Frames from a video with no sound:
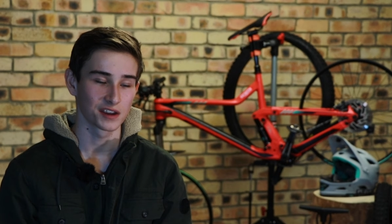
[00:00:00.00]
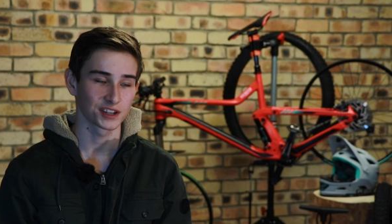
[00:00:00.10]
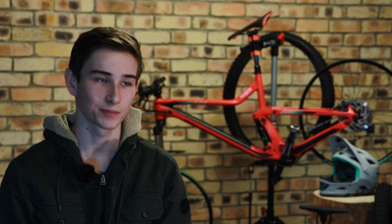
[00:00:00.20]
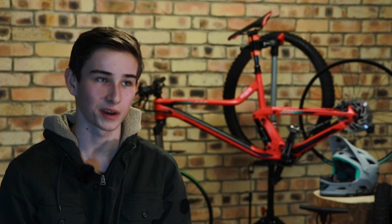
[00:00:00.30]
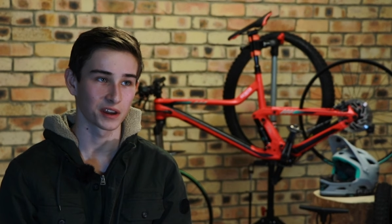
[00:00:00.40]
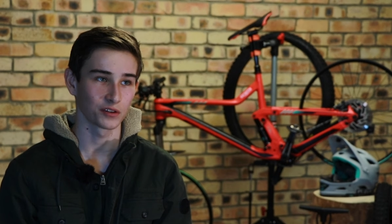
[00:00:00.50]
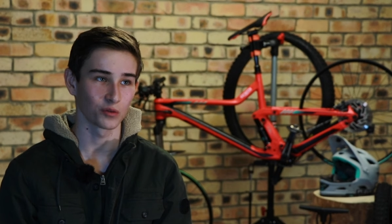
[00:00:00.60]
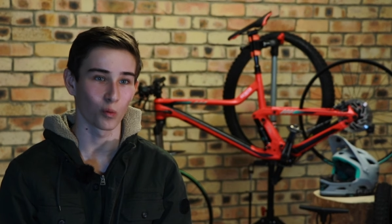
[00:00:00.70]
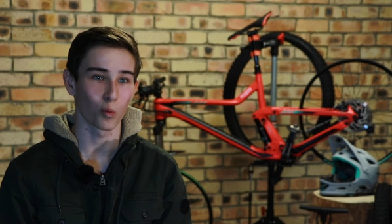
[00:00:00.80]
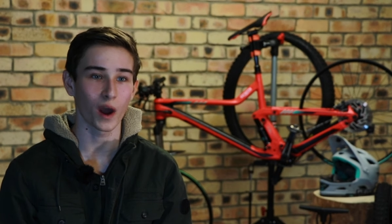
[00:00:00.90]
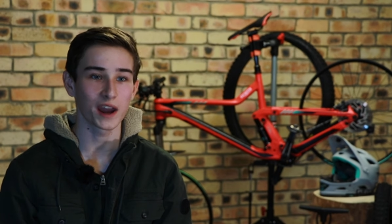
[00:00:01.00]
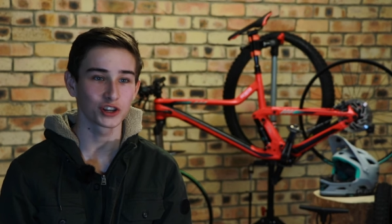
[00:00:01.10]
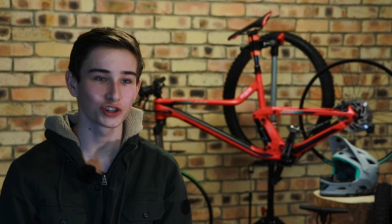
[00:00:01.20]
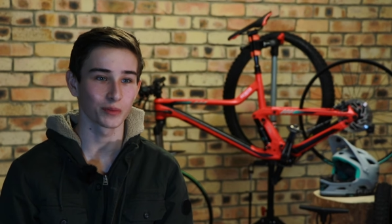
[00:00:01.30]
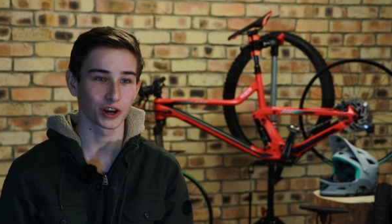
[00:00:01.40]
spent way
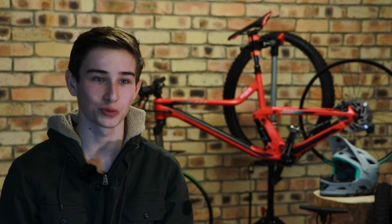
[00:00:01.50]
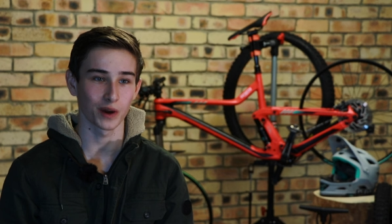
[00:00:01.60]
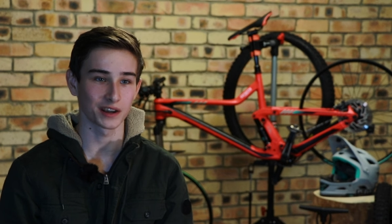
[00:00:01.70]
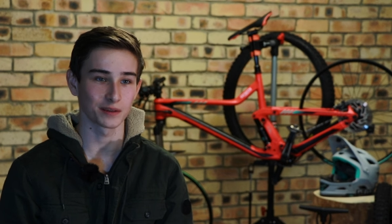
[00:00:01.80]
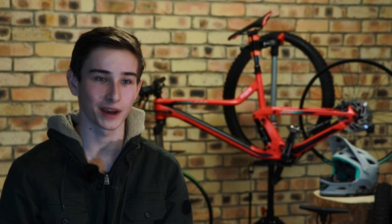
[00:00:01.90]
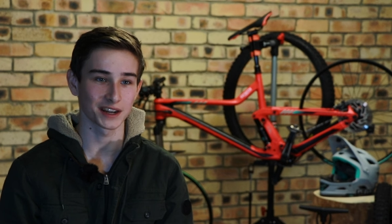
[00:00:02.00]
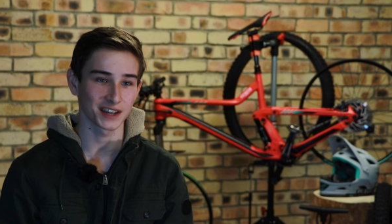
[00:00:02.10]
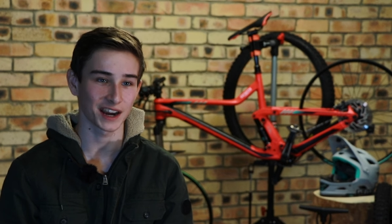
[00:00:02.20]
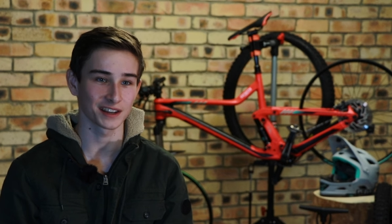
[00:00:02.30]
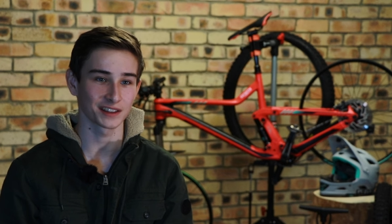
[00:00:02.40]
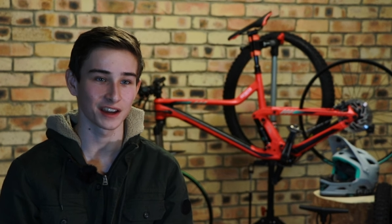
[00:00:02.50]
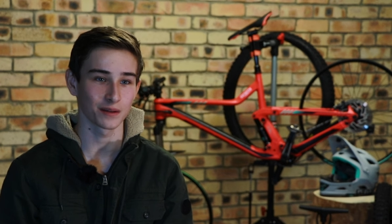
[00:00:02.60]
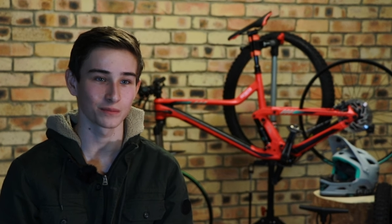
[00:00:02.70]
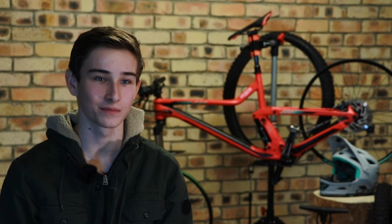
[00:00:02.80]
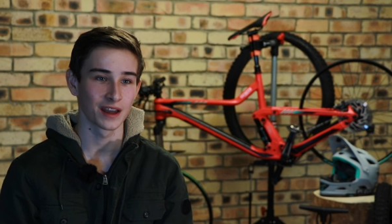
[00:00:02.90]
too much money maintaining
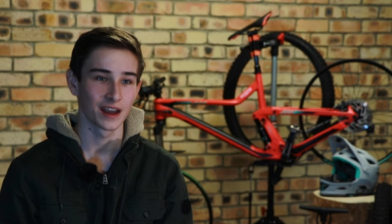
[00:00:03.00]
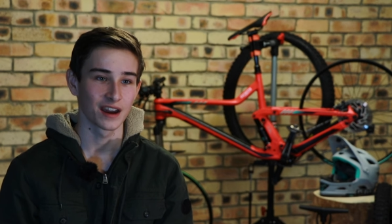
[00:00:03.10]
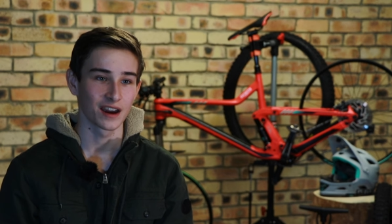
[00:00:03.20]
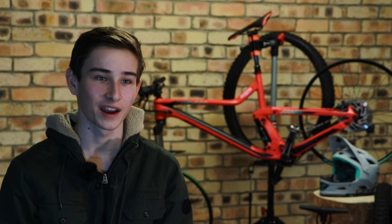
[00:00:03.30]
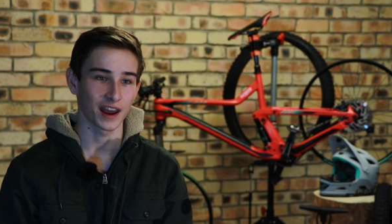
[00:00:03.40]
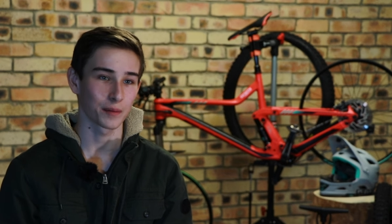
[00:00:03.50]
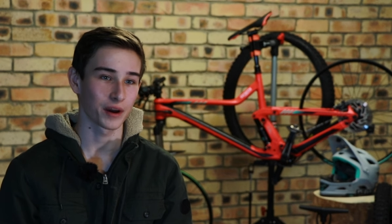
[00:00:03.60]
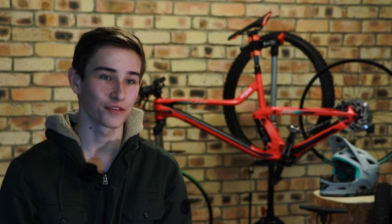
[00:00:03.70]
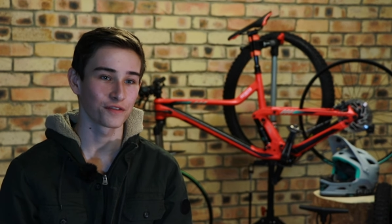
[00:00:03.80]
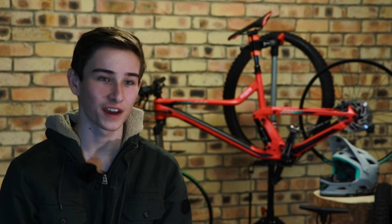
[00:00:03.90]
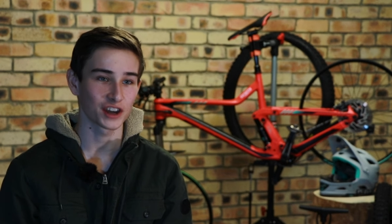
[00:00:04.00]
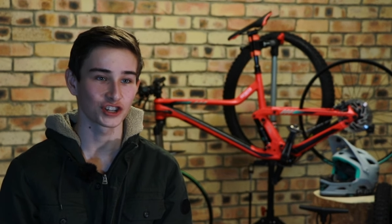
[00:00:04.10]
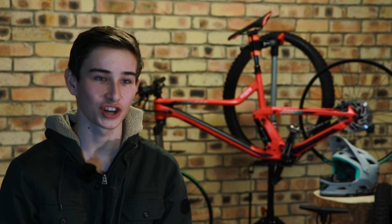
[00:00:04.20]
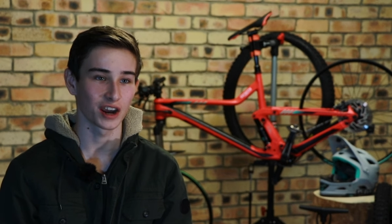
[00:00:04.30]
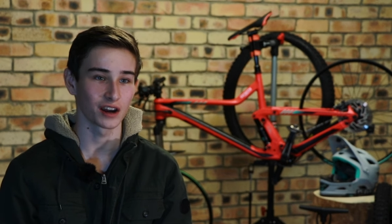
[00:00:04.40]
them, and had my fair
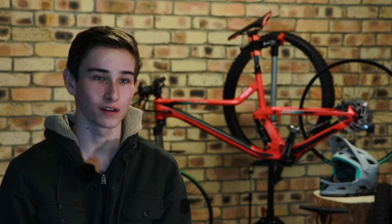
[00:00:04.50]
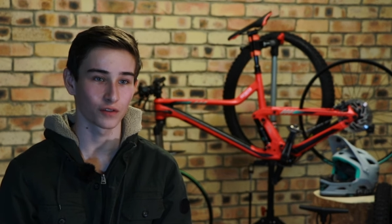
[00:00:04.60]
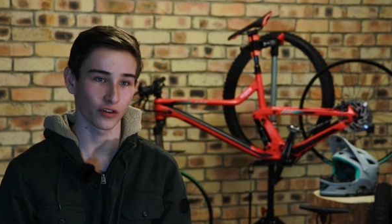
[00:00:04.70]
share of